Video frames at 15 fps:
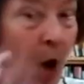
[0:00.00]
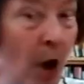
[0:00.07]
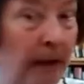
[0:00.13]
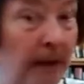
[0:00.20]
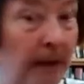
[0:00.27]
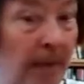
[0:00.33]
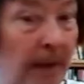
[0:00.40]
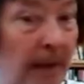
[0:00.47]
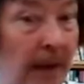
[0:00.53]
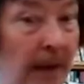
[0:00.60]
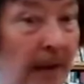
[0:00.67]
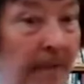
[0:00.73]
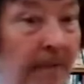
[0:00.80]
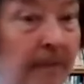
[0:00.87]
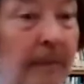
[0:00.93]
ought to
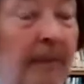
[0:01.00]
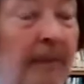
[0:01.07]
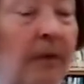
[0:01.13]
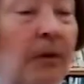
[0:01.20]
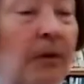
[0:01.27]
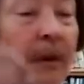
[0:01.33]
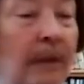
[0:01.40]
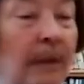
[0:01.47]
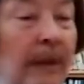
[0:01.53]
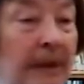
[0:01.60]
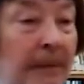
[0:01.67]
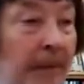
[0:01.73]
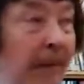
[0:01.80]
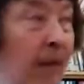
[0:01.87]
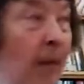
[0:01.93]
be 3
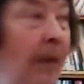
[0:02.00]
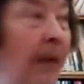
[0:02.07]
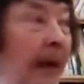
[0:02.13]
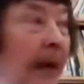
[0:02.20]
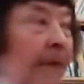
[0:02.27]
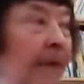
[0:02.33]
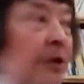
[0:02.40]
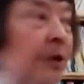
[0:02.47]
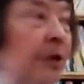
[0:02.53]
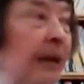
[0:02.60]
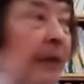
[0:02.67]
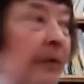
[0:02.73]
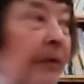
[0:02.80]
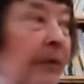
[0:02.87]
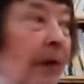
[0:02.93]
weeks before the average
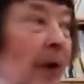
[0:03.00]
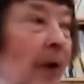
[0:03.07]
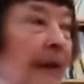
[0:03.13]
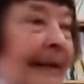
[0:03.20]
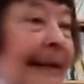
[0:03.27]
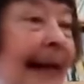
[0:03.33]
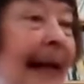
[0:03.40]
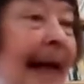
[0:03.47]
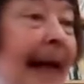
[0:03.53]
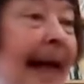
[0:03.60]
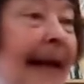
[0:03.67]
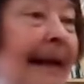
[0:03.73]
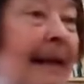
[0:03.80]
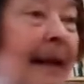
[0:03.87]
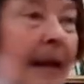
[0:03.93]
last frost.
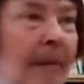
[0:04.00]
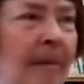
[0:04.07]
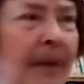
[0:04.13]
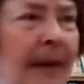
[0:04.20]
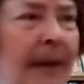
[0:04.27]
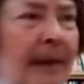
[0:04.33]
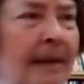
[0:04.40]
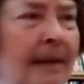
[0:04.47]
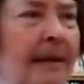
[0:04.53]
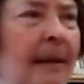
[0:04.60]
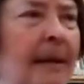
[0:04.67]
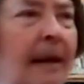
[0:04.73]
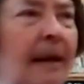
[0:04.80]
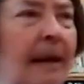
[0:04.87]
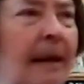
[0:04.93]
And peas,
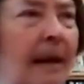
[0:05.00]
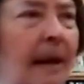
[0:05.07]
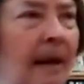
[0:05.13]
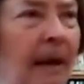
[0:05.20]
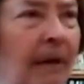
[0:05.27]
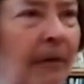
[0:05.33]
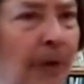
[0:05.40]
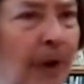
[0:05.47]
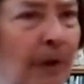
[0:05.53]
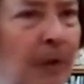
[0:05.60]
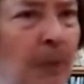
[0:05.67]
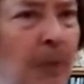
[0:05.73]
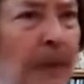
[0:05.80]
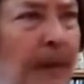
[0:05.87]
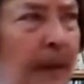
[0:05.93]
a
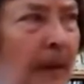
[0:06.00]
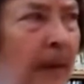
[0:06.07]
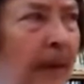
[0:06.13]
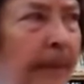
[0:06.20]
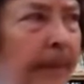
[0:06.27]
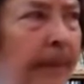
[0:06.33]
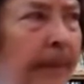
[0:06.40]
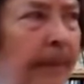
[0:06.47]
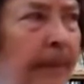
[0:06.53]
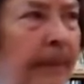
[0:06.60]
frost won't kill them.